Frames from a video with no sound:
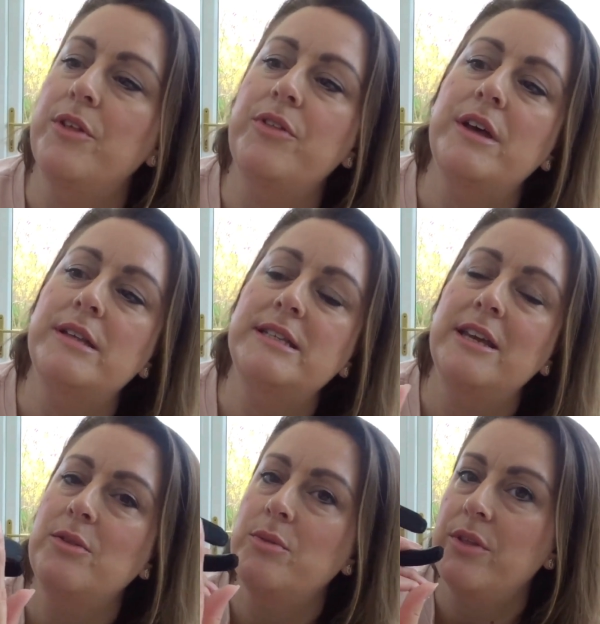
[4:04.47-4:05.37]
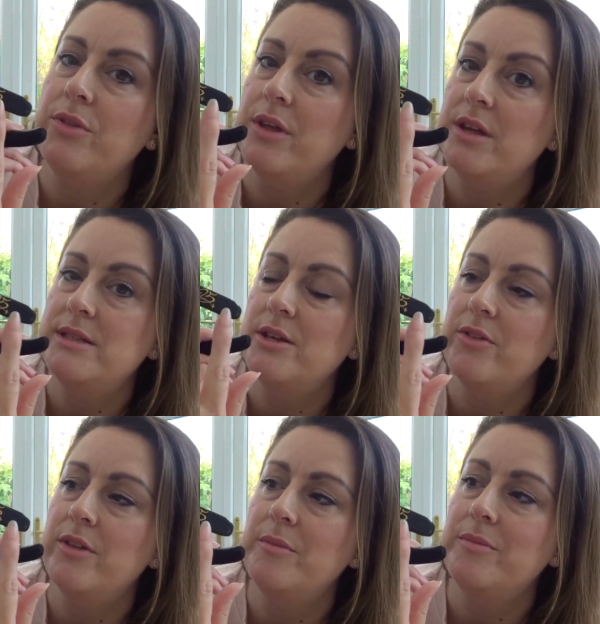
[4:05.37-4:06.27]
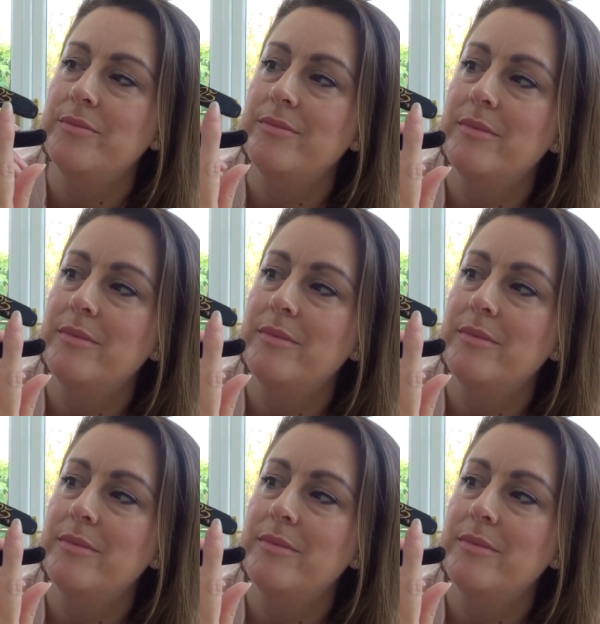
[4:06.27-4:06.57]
the 30th with a 30 on them.